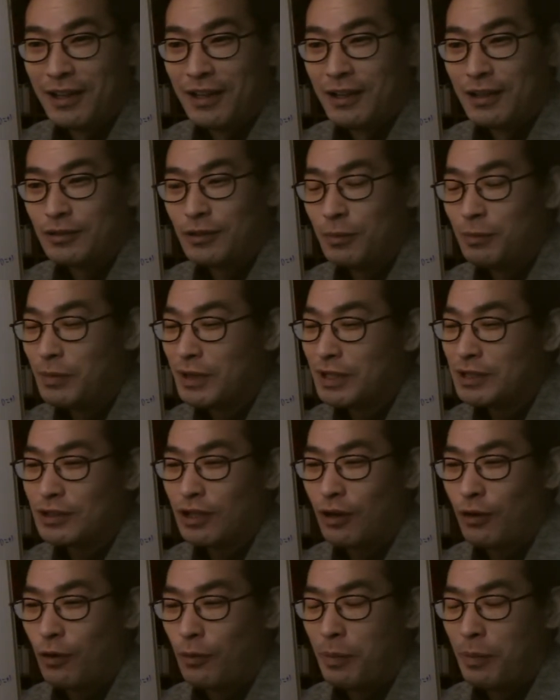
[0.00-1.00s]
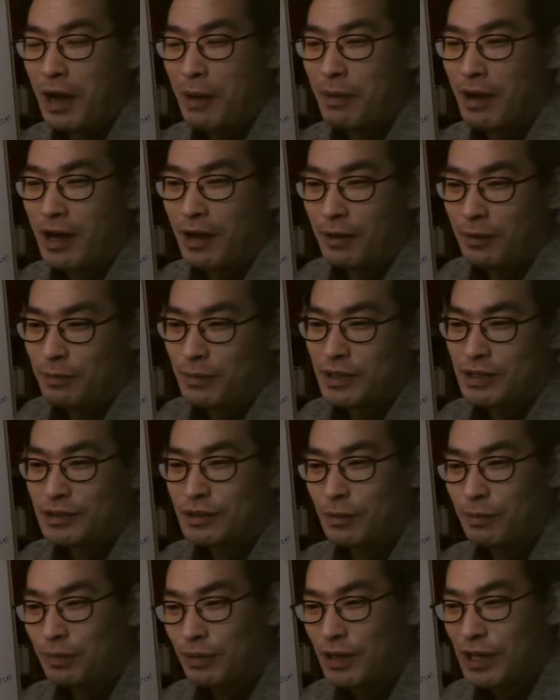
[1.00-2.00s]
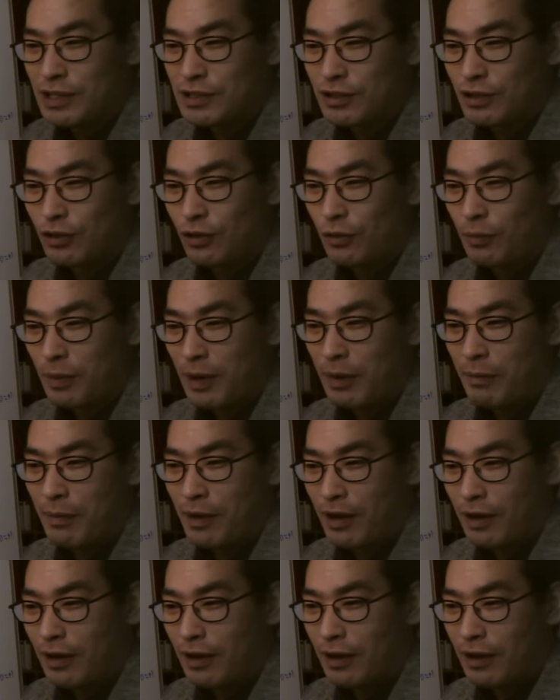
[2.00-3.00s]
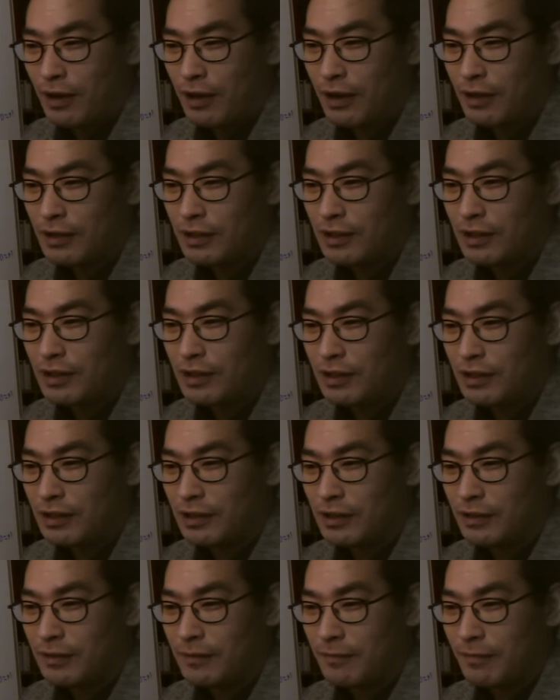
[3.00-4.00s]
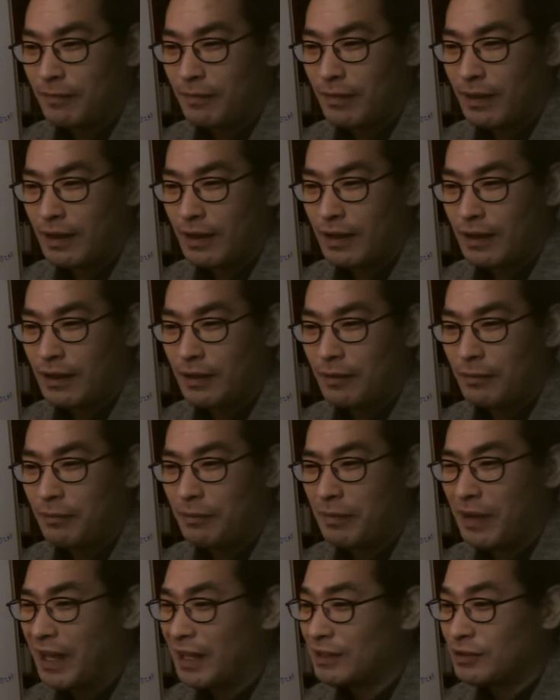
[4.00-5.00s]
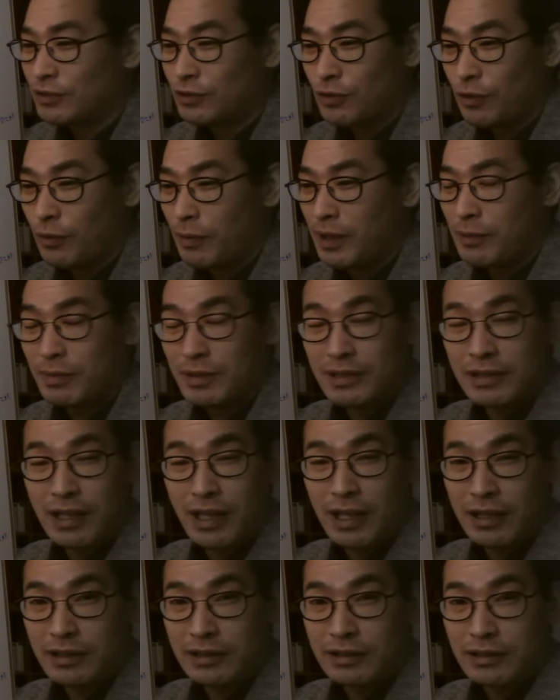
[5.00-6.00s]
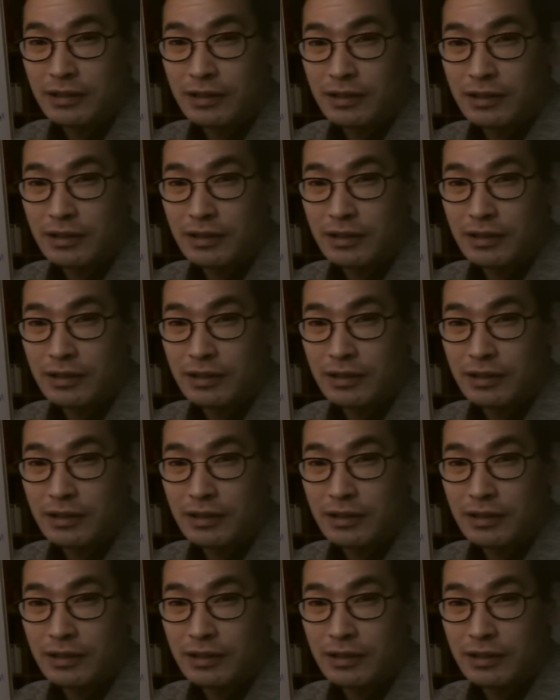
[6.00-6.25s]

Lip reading: So Mr. Obama, Mr. President Obama, he made so many mistakes.